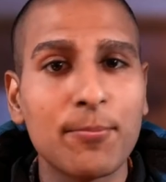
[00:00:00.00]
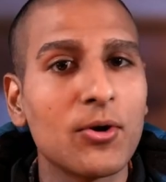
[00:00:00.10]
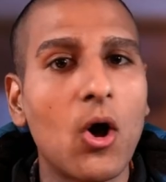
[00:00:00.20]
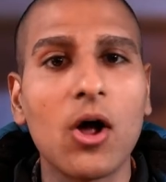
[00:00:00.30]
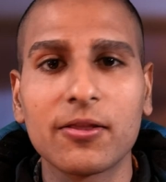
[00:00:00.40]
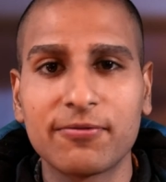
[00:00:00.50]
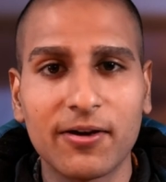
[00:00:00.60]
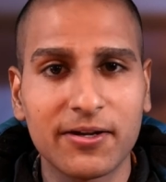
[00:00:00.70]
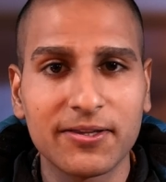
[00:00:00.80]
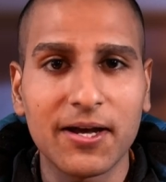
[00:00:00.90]
happened all the
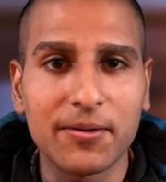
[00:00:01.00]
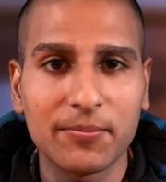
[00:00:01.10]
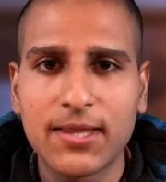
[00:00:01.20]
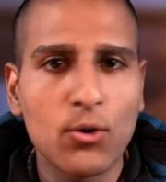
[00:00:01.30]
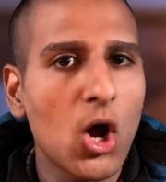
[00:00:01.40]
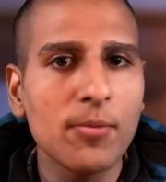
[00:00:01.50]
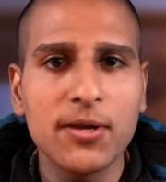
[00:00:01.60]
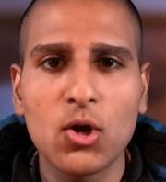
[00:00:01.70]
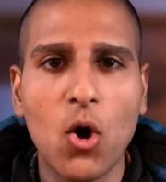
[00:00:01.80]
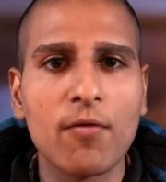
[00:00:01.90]
fucking time. They would all
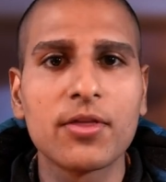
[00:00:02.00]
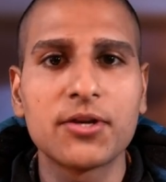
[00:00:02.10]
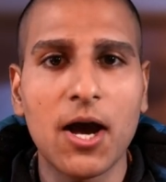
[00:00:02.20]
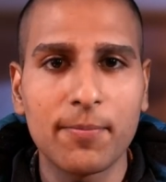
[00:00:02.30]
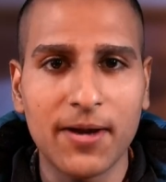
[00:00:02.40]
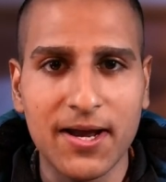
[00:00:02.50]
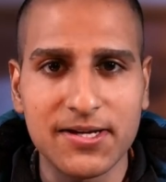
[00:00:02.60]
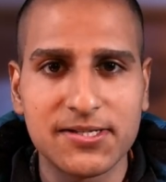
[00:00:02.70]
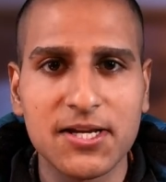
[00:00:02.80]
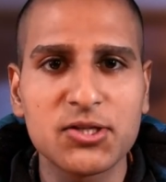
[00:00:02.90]
be over the top
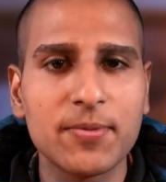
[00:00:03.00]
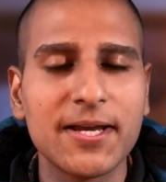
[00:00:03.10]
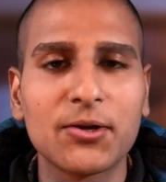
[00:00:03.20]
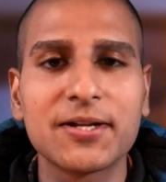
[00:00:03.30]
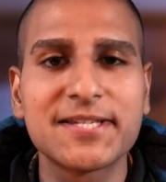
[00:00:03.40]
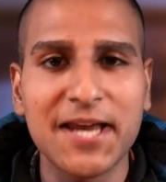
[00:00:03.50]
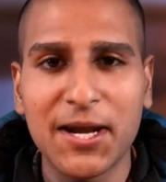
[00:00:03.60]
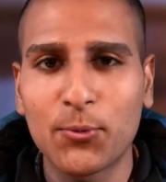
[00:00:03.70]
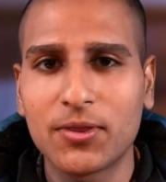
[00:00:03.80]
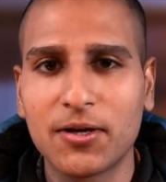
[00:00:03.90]
nice, just to be in good
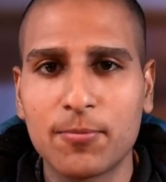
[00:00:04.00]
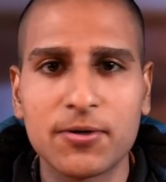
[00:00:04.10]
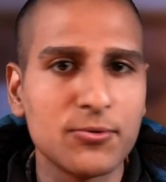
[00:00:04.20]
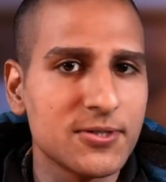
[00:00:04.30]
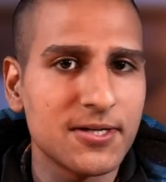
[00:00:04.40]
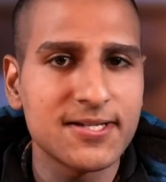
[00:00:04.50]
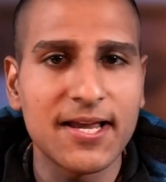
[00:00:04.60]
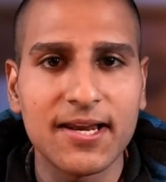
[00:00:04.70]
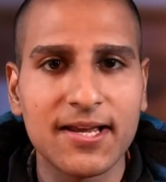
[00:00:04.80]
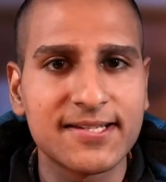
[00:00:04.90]
standing with the producers and